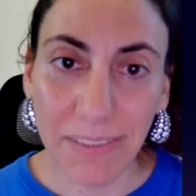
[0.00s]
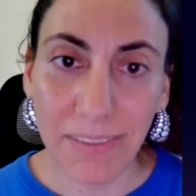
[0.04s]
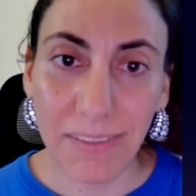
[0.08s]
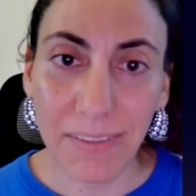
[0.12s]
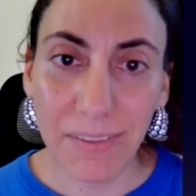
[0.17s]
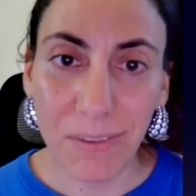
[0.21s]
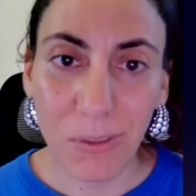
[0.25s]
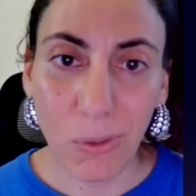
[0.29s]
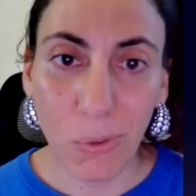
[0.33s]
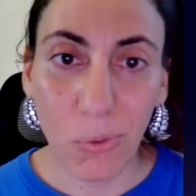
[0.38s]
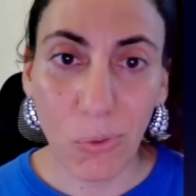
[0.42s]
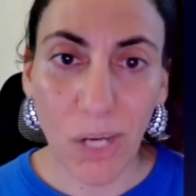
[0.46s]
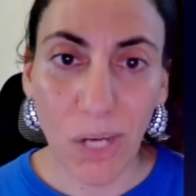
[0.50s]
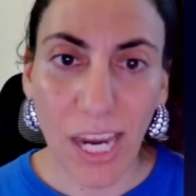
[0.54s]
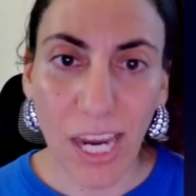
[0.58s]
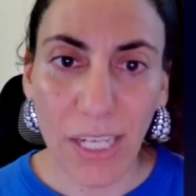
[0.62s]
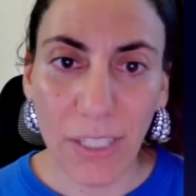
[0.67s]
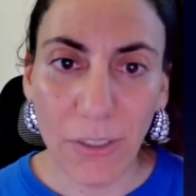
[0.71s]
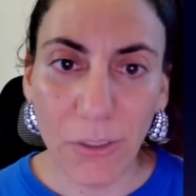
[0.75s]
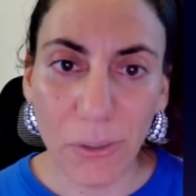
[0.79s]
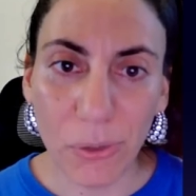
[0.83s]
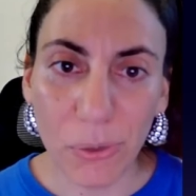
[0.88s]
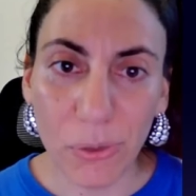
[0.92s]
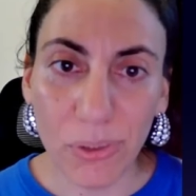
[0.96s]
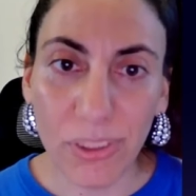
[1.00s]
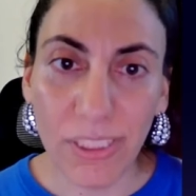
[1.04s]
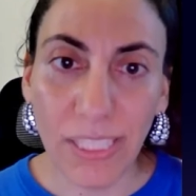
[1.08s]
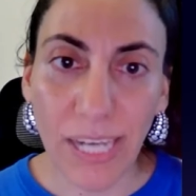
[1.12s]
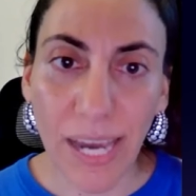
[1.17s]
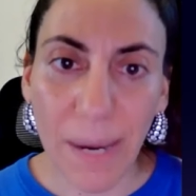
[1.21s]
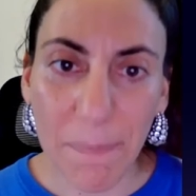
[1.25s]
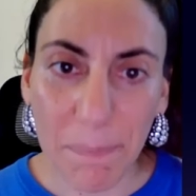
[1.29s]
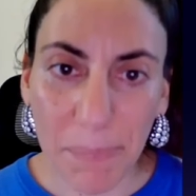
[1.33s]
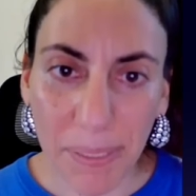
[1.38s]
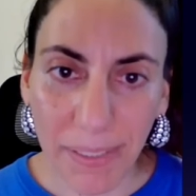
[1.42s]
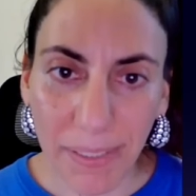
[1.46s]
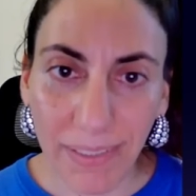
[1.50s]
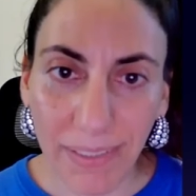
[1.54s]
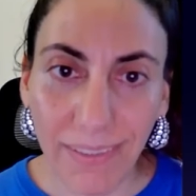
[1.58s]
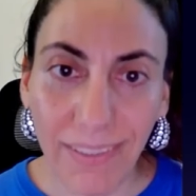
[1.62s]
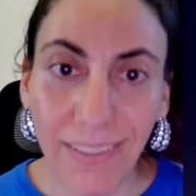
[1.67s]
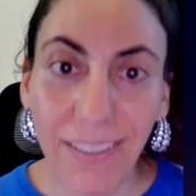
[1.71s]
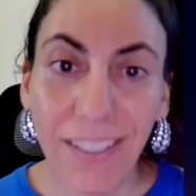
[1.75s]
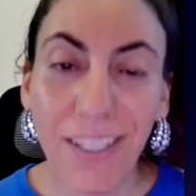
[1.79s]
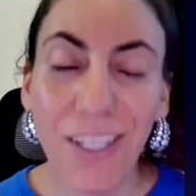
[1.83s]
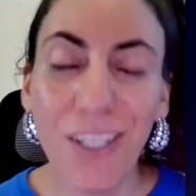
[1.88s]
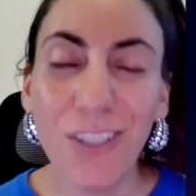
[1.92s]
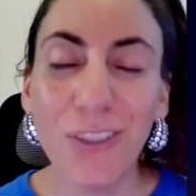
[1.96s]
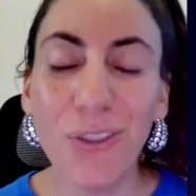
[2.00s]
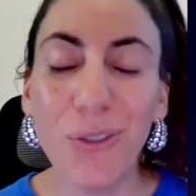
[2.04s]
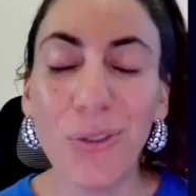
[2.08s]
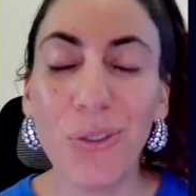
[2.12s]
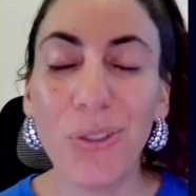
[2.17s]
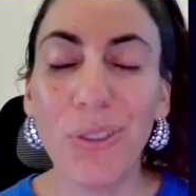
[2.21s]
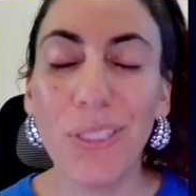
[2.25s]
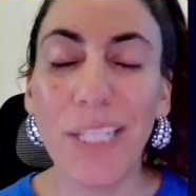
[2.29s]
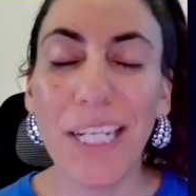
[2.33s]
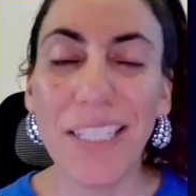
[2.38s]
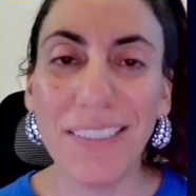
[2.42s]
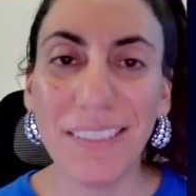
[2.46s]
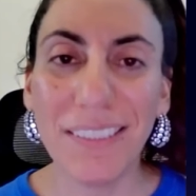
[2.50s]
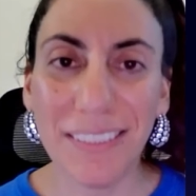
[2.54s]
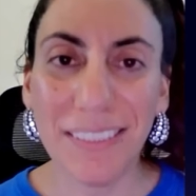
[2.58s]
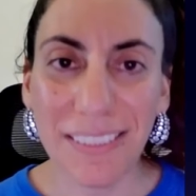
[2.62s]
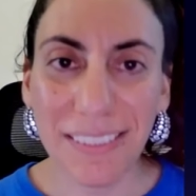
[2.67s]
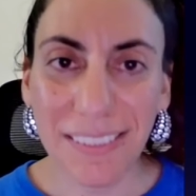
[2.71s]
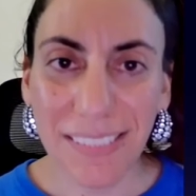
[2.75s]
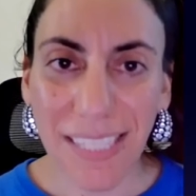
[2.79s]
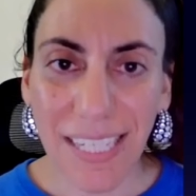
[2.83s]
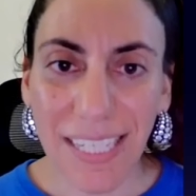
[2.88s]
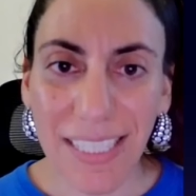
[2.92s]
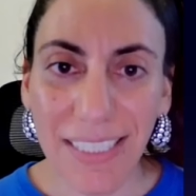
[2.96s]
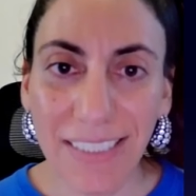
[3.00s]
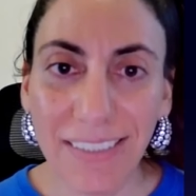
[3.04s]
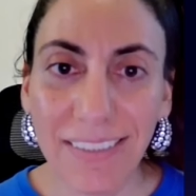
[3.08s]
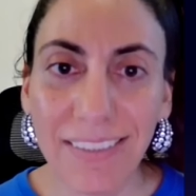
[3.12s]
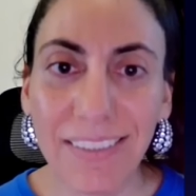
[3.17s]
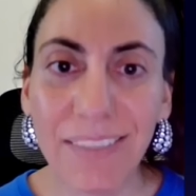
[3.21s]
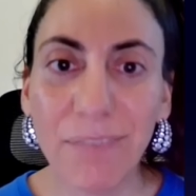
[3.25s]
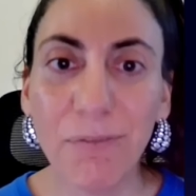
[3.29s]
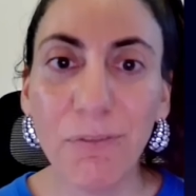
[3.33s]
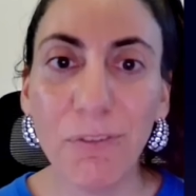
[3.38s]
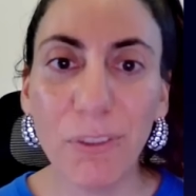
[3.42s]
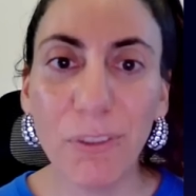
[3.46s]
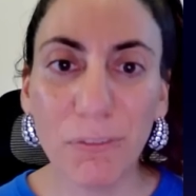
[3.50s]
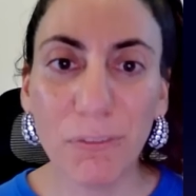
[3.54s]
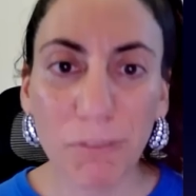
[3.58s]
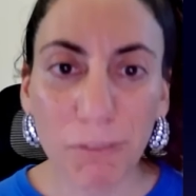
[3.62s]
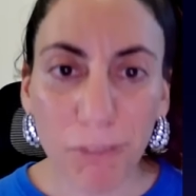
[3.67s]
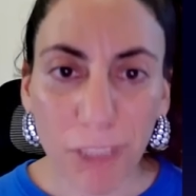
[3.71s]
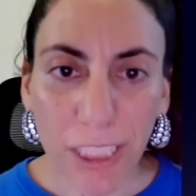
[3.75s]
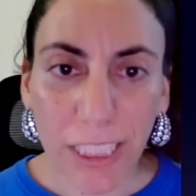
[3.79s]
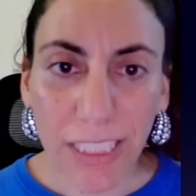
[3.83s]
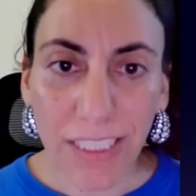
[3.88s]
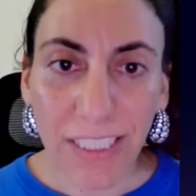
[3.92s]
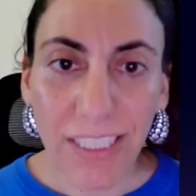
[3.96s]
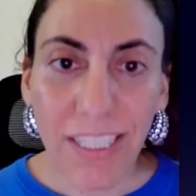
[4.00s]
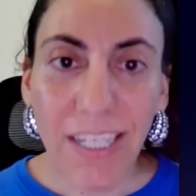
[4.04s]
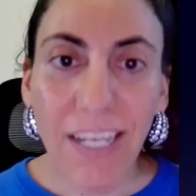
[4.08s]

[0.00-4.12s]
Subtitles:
So I used Canva to create the designs for free.